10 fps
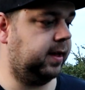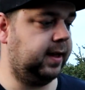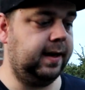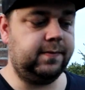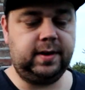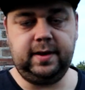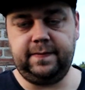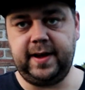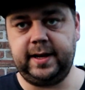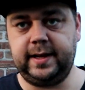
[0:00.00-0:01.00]
given the
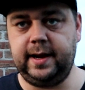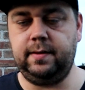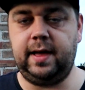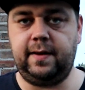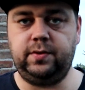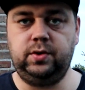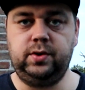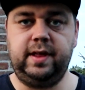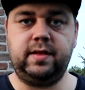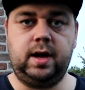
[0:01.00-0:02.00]
fact that I have to
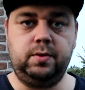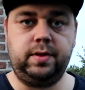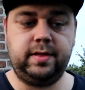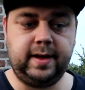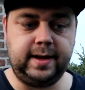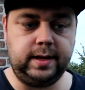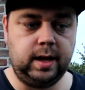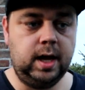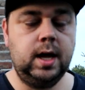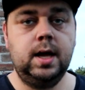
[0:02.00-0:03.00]
do this outside.
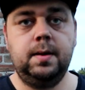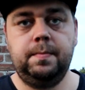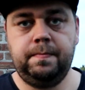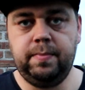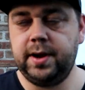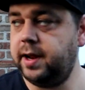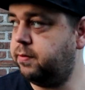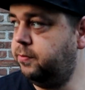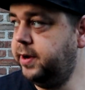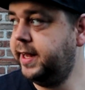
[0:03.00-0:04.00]
But
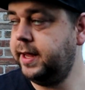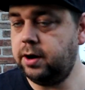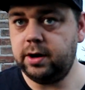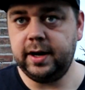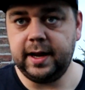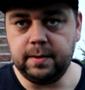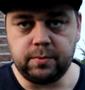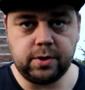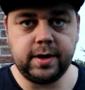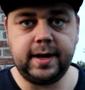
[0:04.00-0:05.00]
it's really early in the
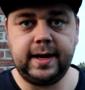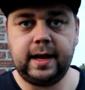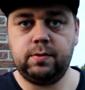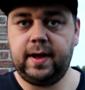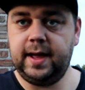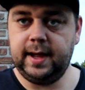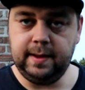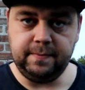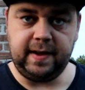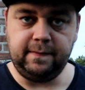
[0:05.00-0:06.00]
morning, that's why I
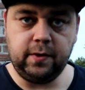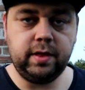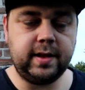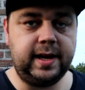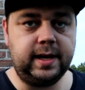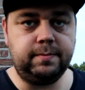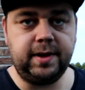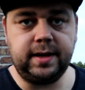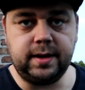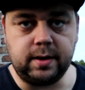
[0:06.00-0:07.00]
keep my voice a little
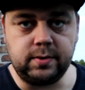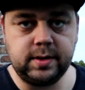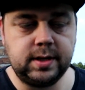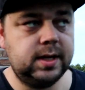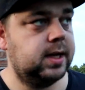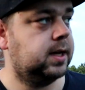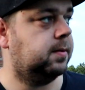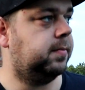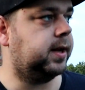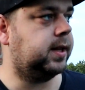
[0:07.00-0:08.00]
bit down.
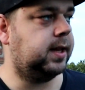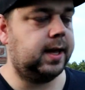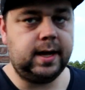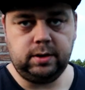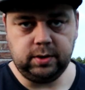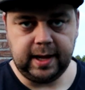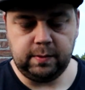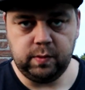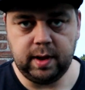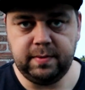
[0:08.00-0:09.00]
But
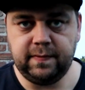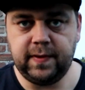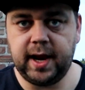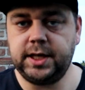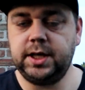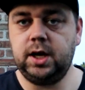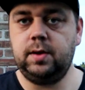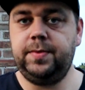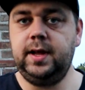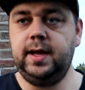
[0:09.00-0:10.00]
today we will be finishing
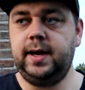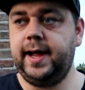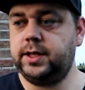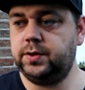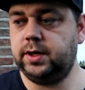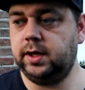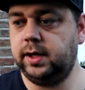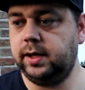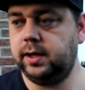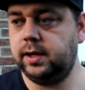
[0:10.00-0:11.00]
up the
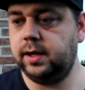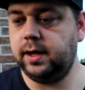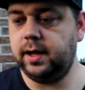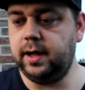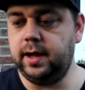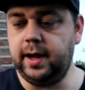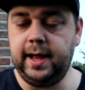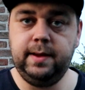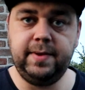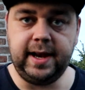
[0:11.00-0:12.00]
electrical
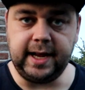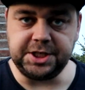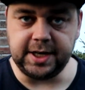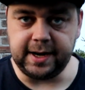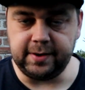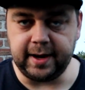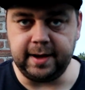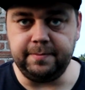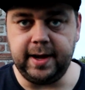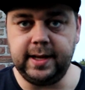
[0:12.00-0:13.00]
hilly-billy engineering
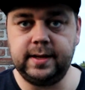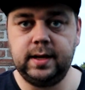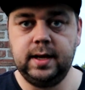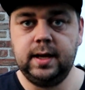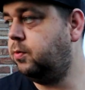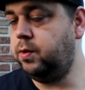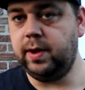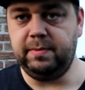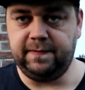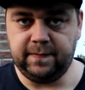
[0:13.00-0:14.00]
I made. We
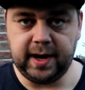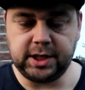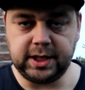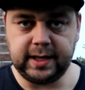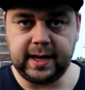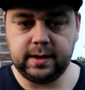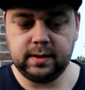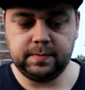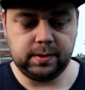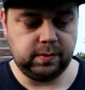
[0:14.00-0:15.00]
will be finishing that
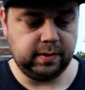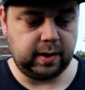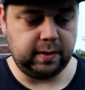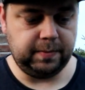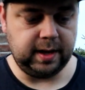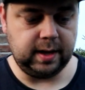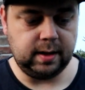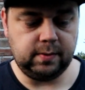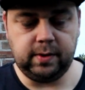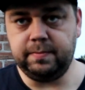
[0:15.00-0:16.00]
up. We will be
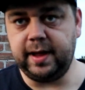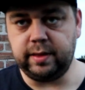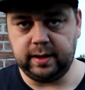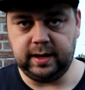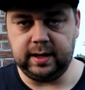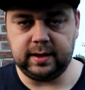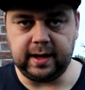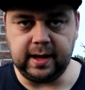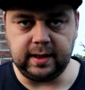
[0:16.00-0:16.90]
replacing the entire